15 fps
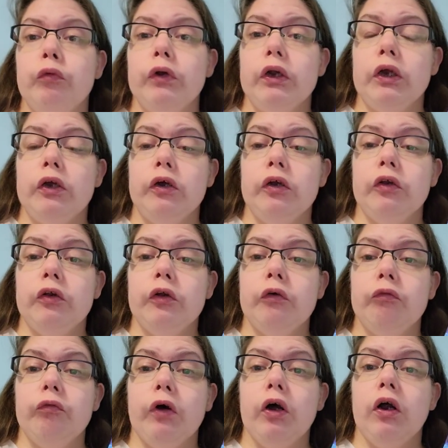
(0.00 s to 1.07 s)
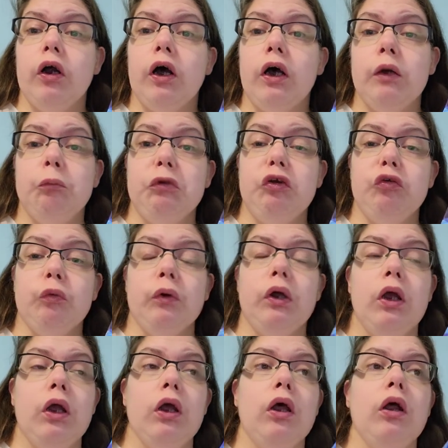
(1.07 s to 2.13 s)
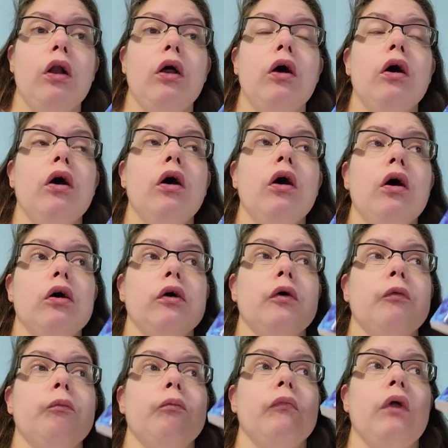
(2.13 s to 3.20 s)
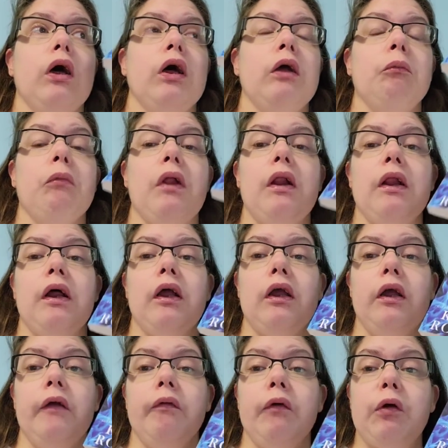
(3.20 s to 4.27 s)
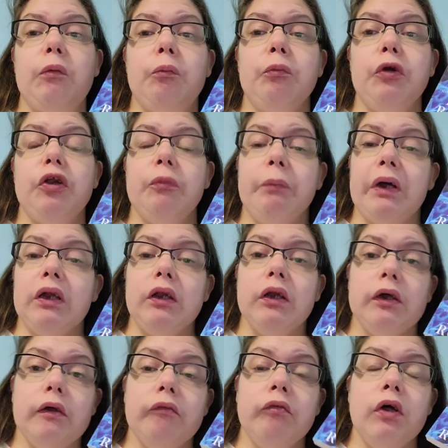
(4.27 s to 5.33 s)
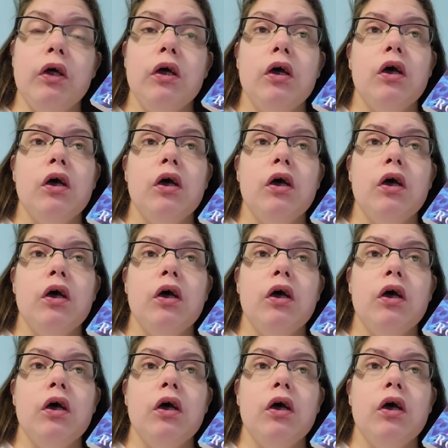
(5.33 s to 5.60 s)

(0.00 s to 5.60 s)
really good so far. I'm enjoying it. I'm liking the perspective.